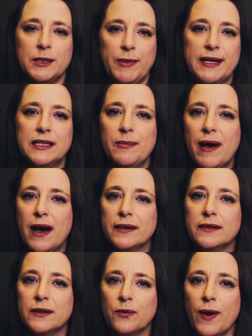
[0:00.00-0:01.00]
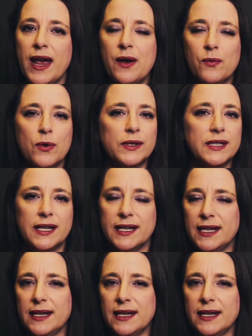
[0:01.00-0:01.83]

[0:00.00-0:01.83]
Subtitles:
speaks about the way water